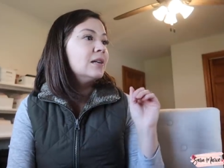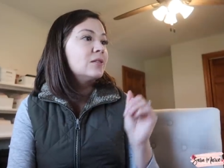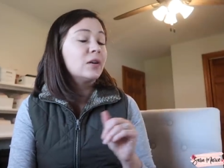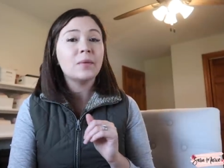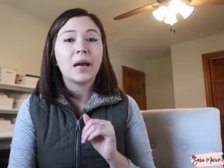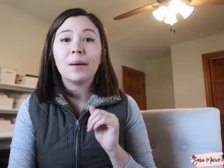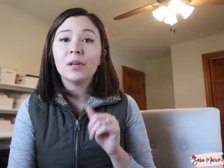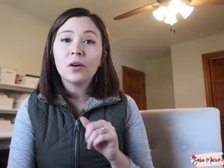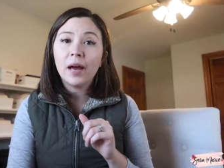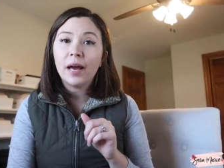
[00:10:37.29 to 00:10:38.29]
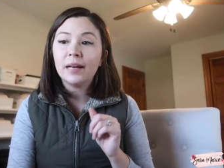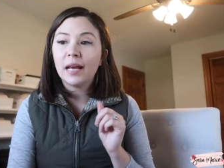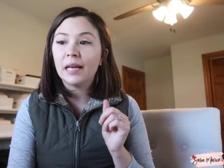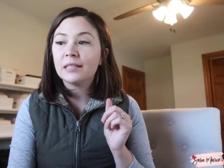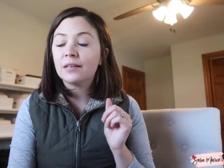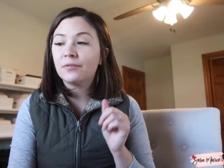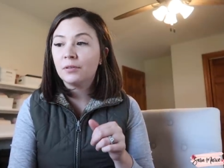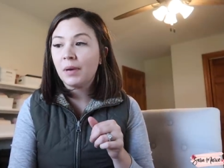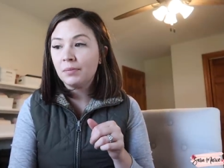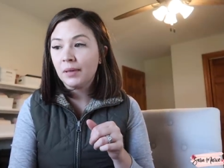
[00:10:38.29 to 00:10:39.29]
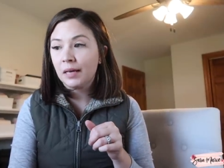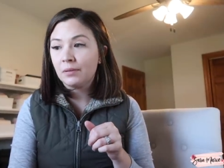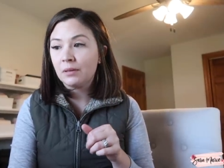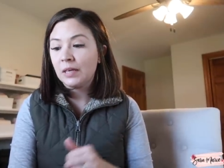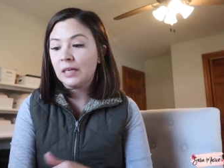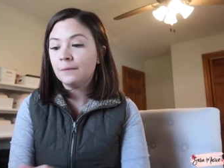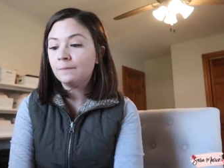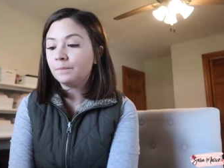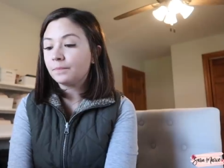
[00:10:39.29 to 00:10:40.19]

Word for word: So anyway, I'm gonna go ahead and film my plan with me